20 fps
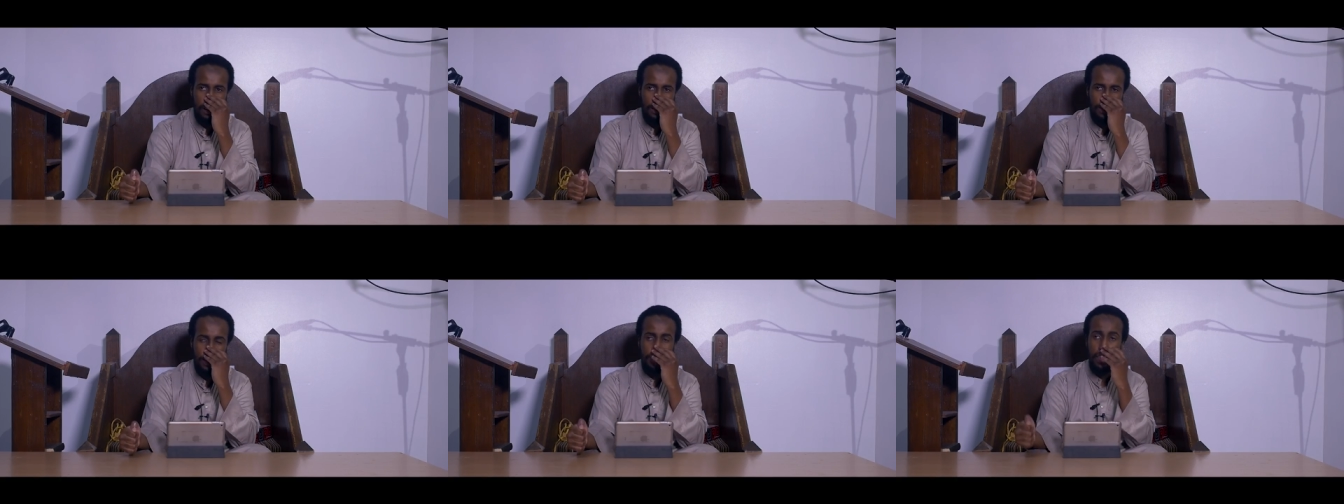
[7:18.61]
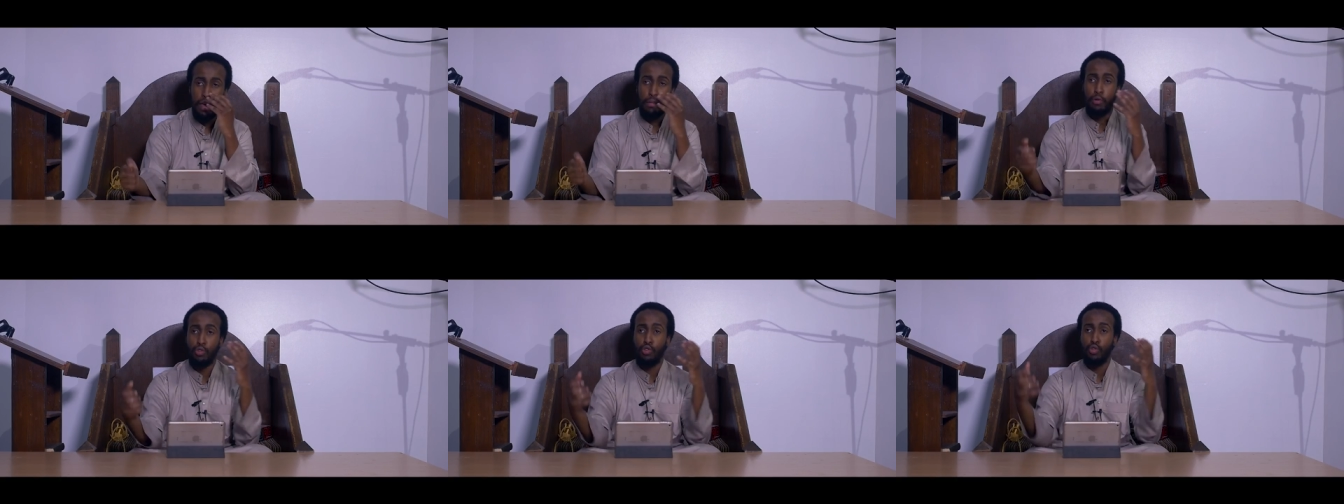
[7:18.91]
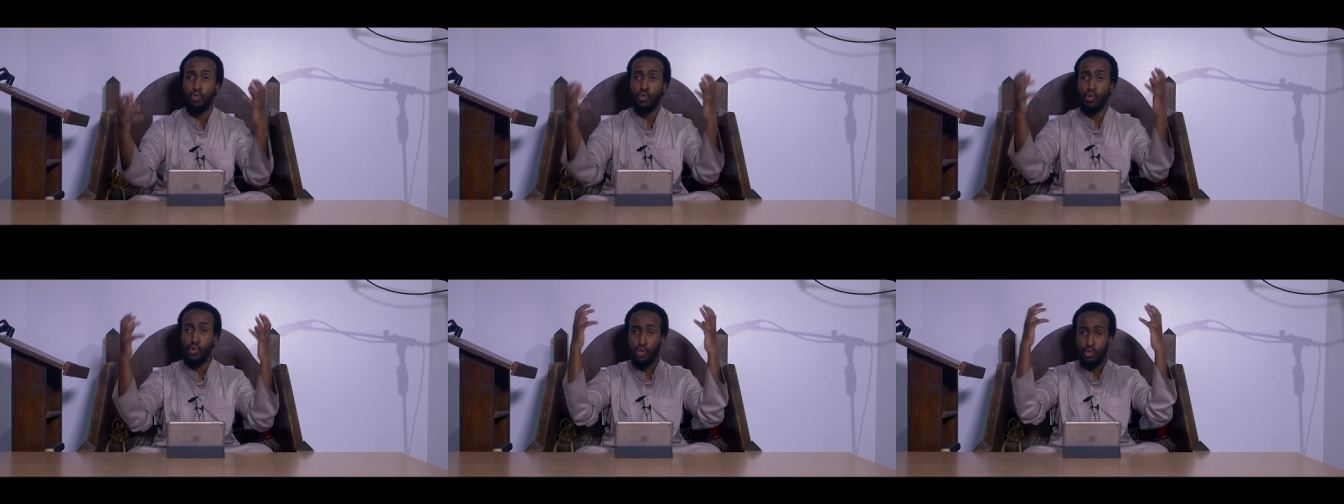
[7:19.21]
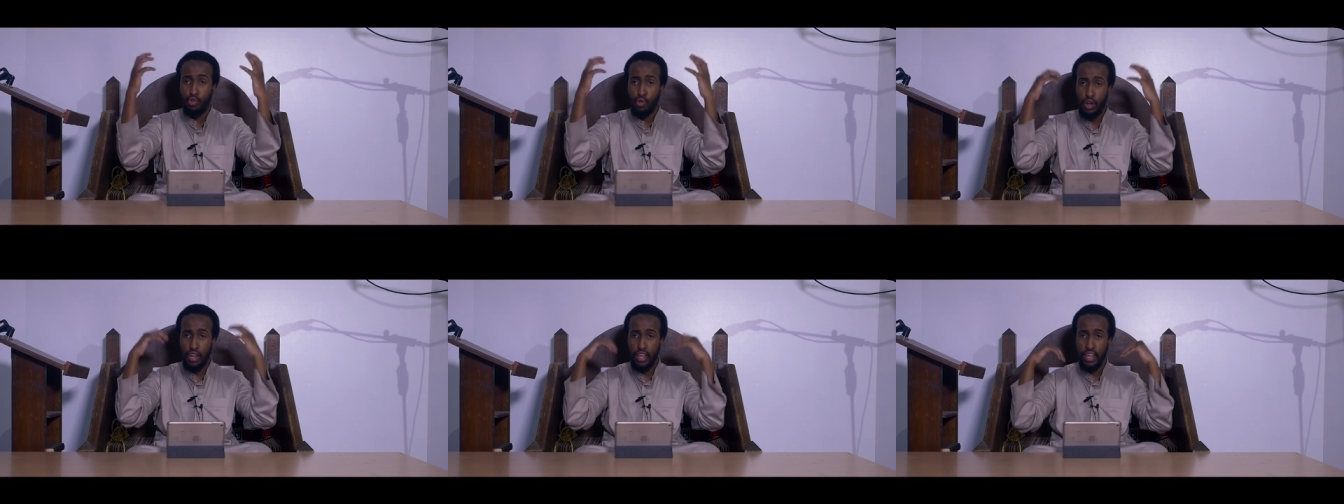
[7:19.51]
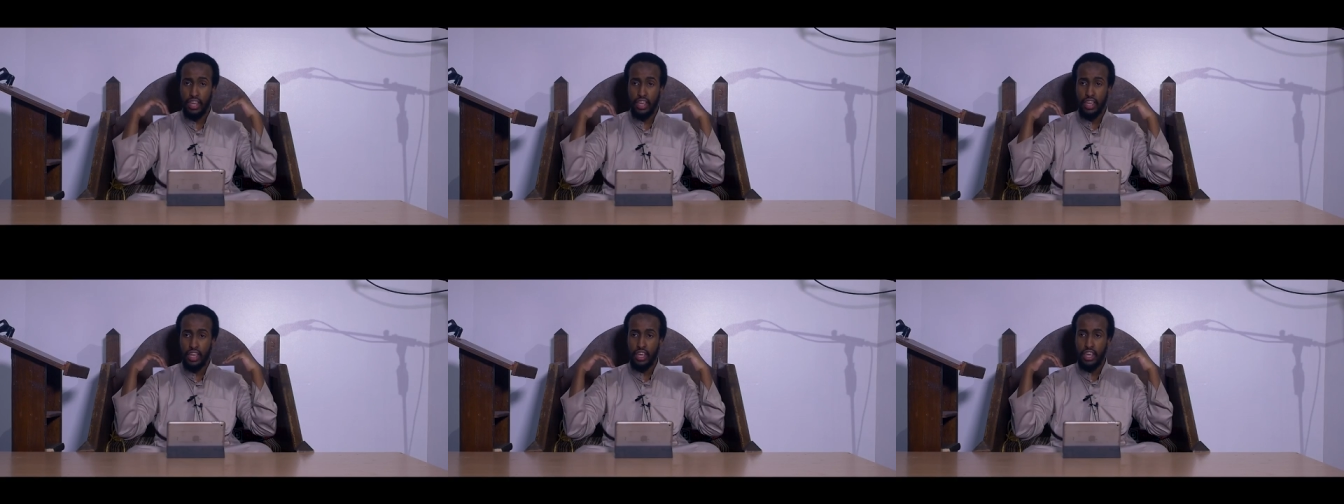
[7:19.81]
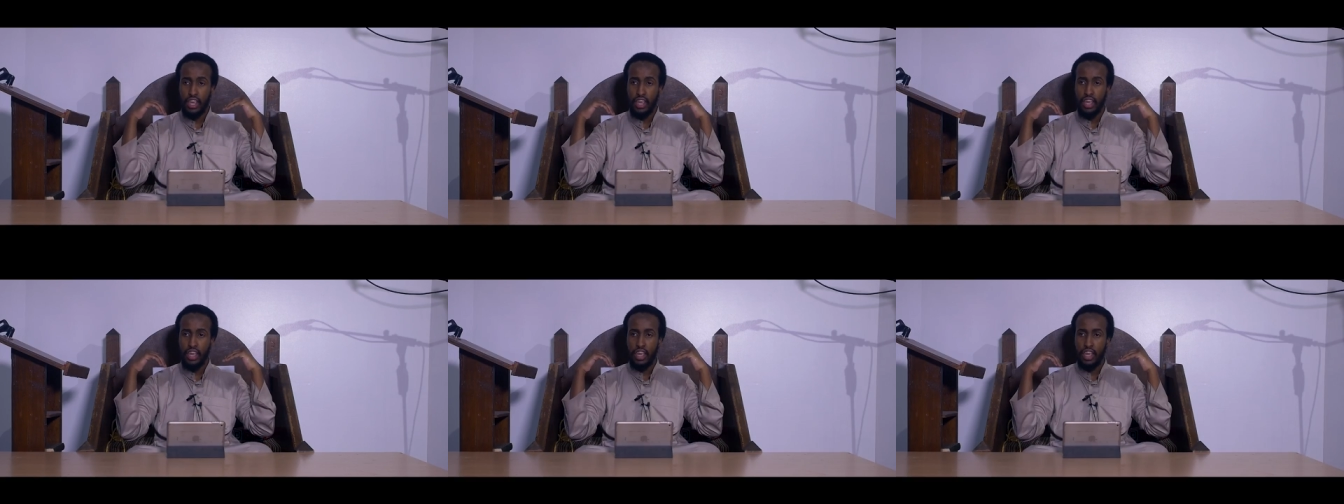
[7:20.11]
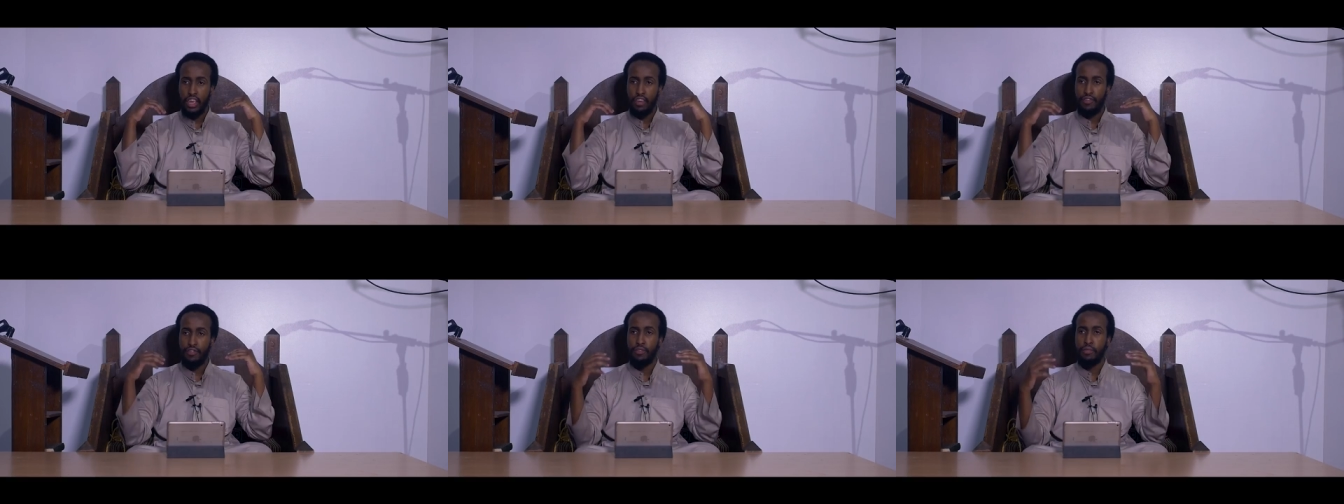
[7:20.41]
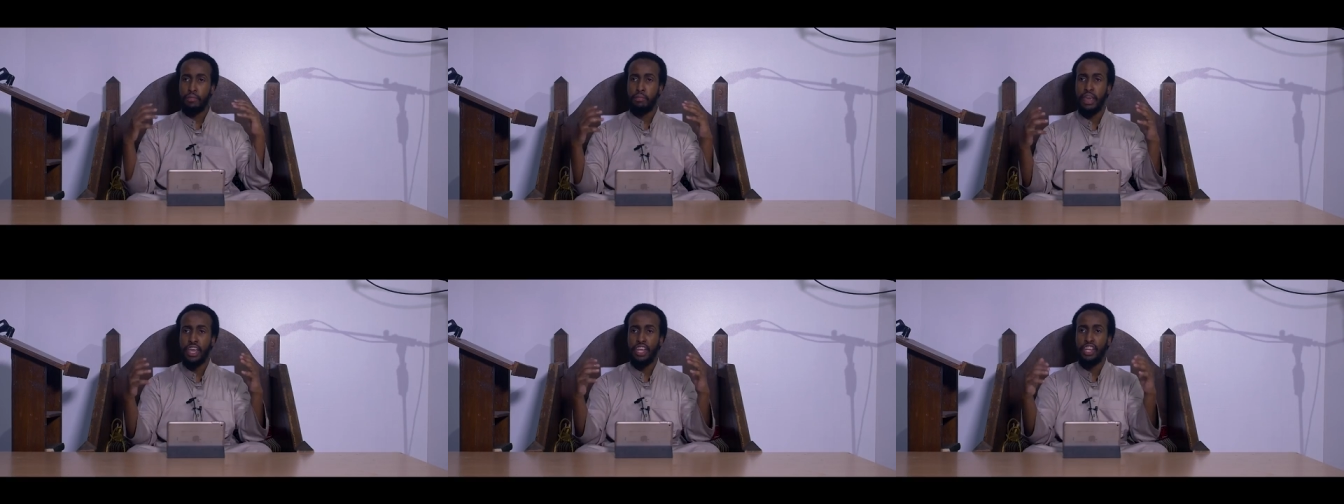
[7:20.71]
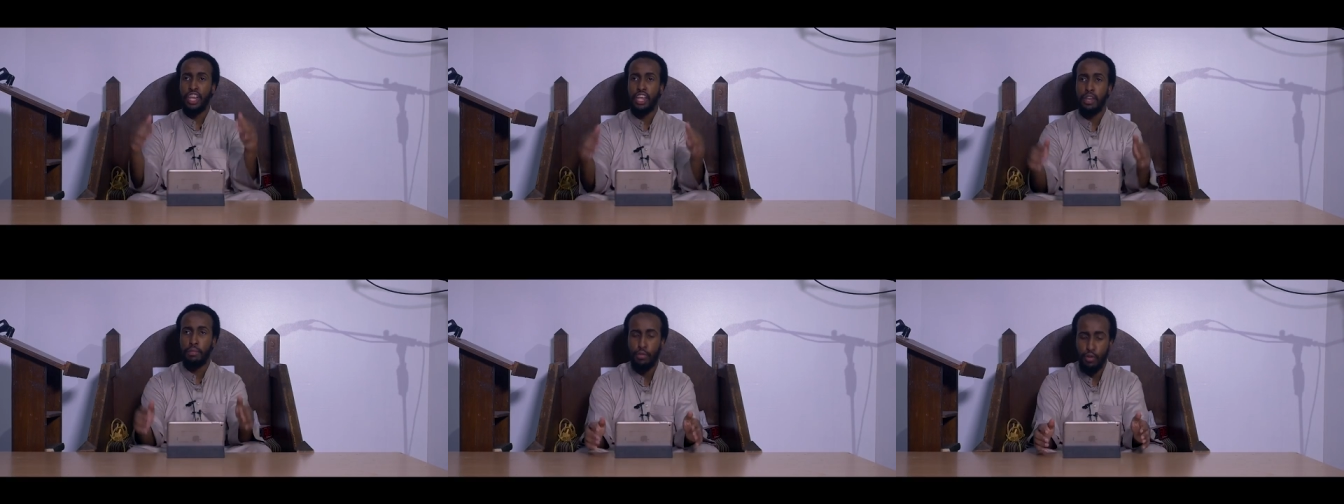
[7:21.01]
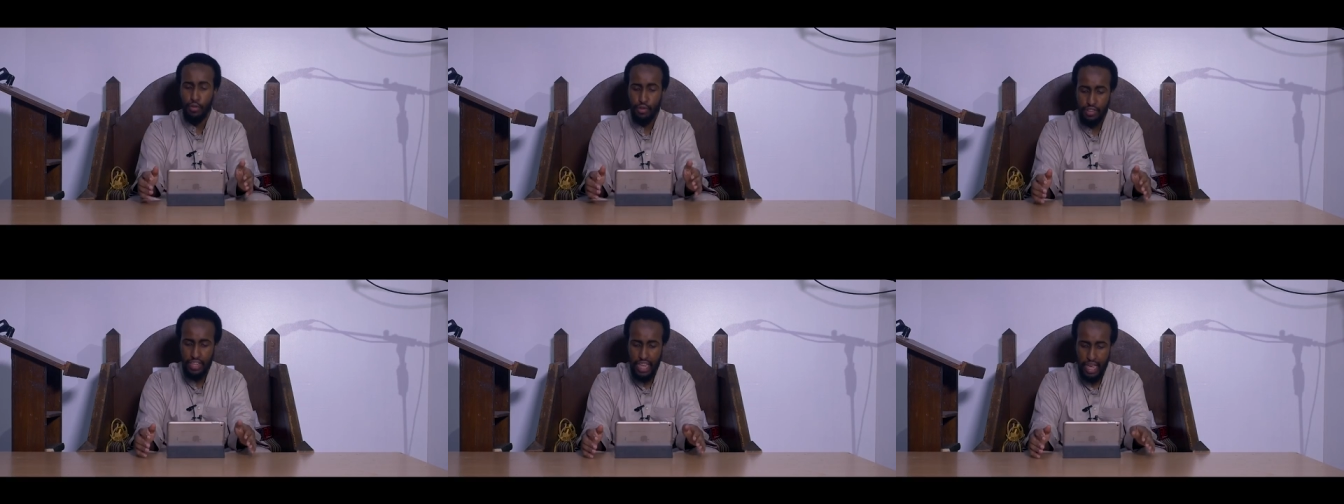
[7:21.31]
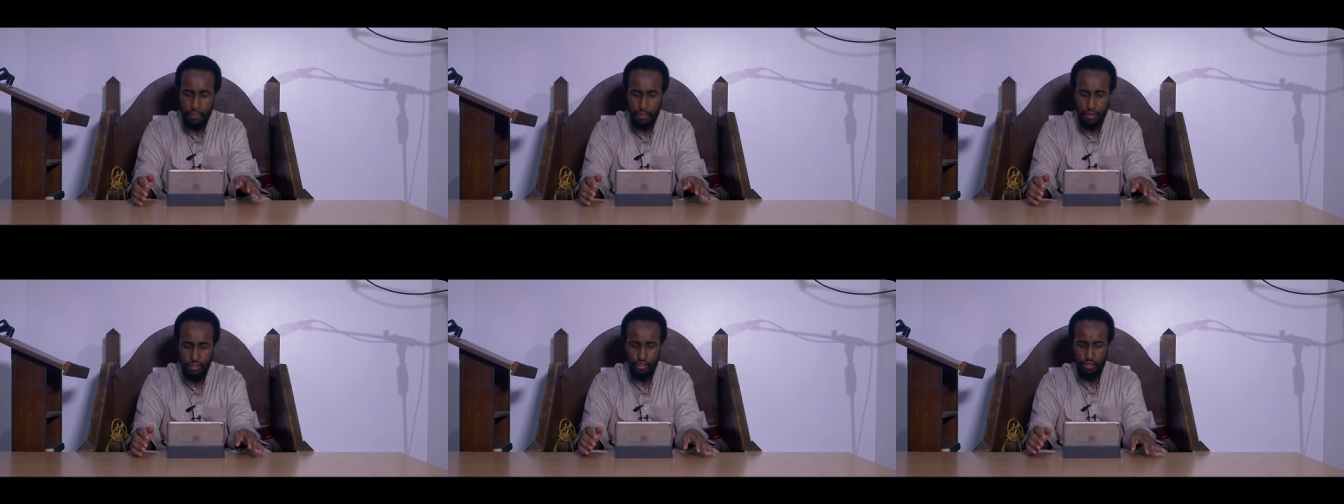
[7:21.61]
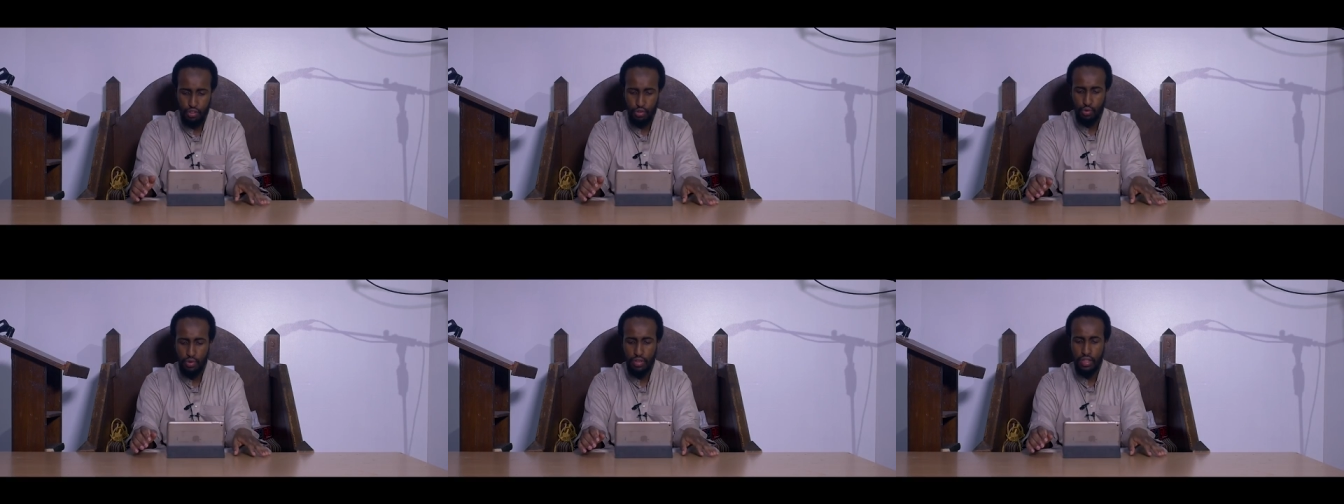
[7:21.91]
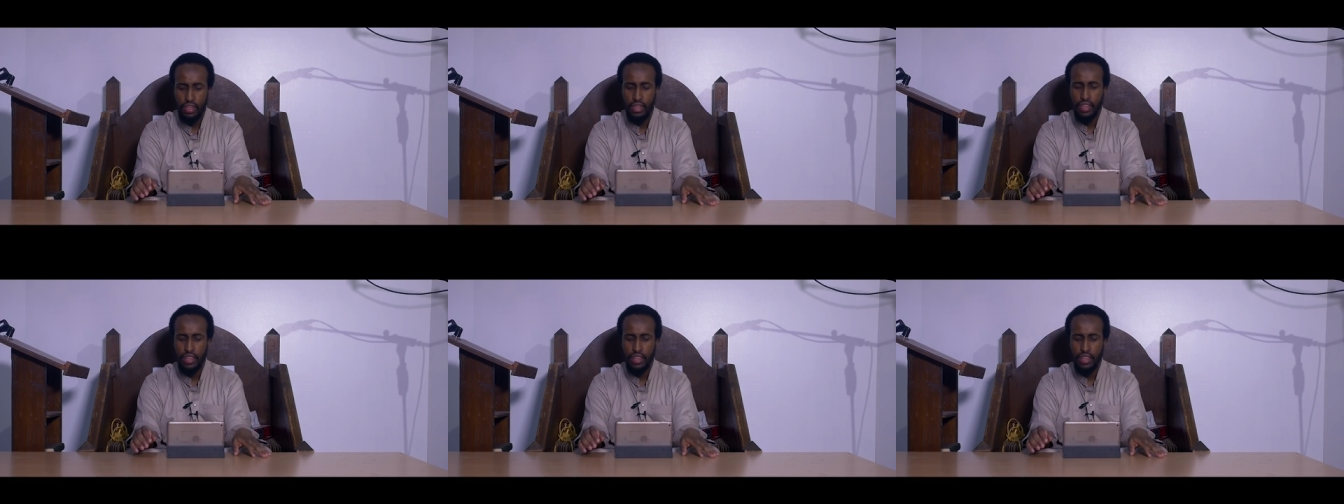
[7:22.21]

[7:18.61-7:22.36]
For example, to do ghusl if major impurity happens to you.